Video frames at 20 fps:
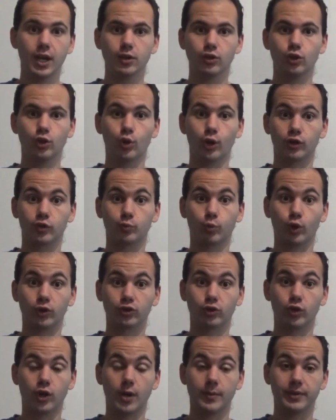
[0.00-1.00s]
New York
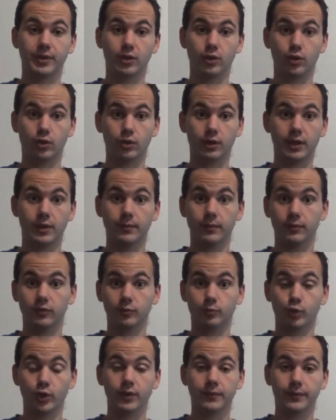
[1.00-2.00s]
Sports Club here in
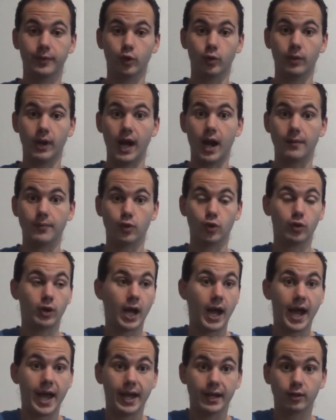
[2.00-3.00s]
Springfield. However,
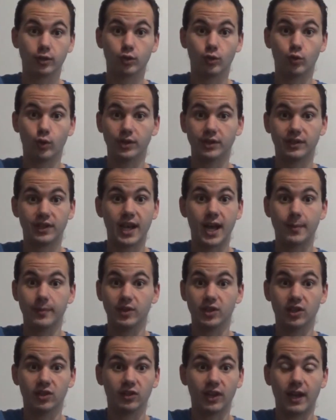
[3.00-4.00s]
I had quit that
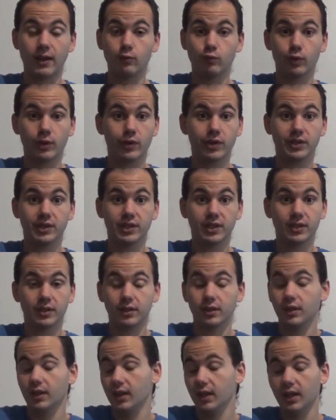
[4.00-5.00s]
because I really
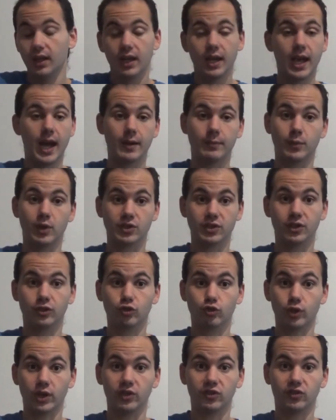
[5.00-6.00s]
didn't have much
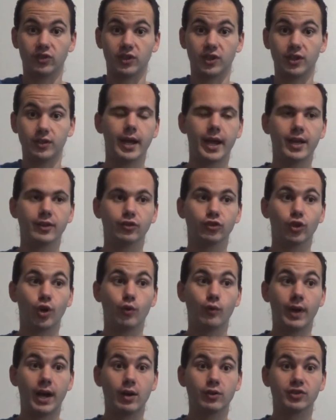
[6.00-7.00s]
interest in it. And
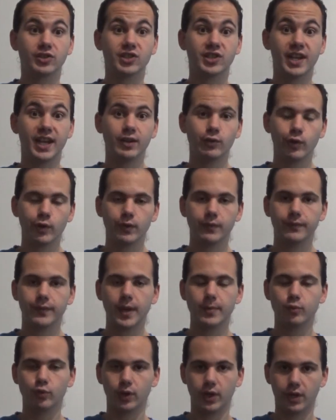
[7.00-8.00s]
so around January and
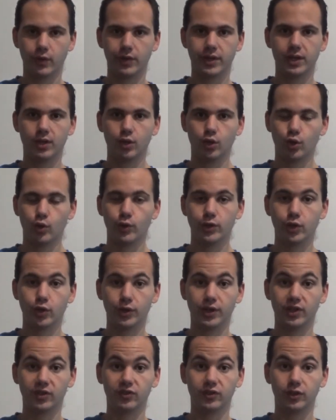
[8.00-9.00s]
February
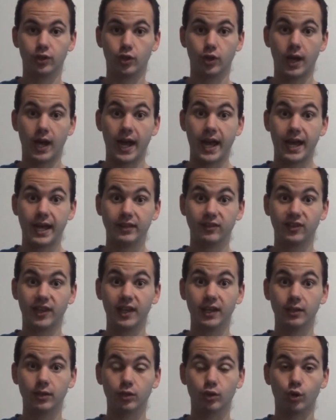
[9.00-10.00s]
earlier this year, I had
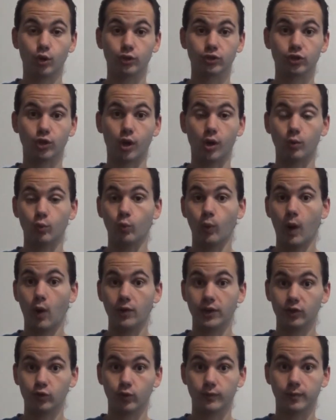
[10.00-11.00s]
taken a course called
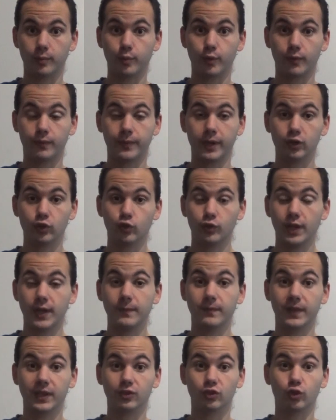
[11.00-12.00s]
Wellness with a professor
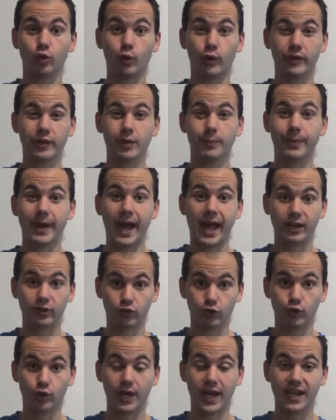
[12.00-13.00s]
named Victoria
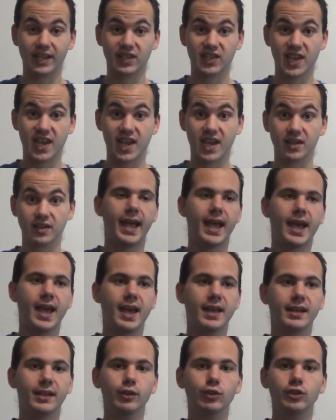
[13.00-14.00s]
Baxter at Kane.
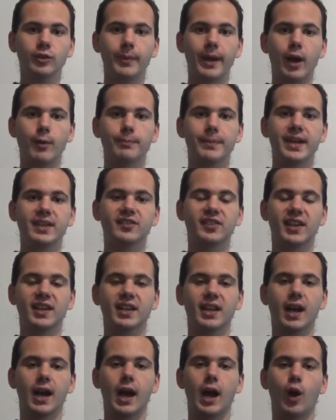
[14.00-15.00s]
And it was about
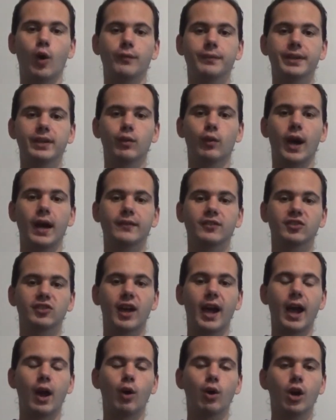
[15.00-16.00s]
maintaining a healthy
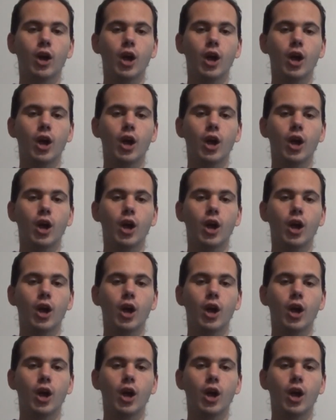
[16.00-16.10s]
lifestyle